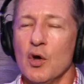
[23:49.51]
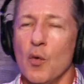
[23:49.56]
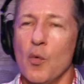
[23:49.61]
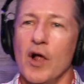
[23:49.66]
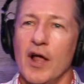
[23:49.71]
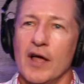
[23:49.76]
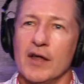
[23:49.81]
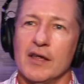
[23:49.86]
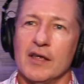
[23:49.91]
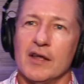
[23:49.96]

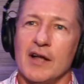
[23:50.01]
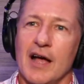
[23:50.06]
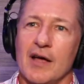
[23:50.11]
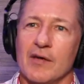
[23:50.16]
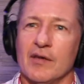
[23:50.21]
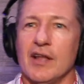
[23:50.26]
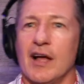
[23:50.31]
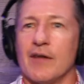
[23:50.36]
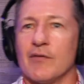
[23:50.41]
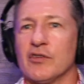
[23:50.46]
Well,
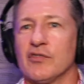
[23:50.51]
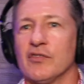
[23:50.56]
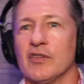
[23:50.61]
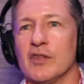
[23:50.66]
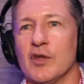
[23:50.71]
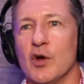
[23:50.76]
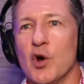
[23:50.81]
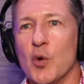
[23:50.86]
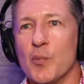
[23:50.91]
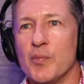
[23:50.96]
I
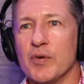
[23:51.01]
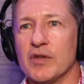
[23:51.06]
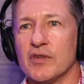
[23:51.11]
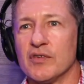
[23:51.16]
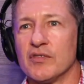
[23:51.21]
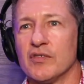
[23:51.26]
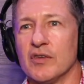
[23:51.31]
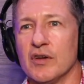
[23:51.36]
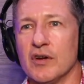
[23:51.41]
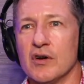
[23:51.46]
obviously the hope
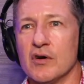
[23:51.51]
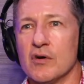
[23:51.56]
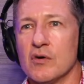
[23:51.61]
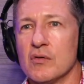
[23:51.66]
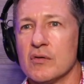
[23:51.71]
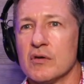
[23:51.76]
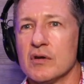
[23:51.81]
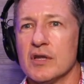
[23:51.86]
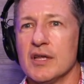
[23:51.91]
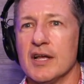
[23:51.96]
is
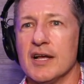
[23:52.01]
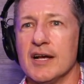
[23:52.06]
move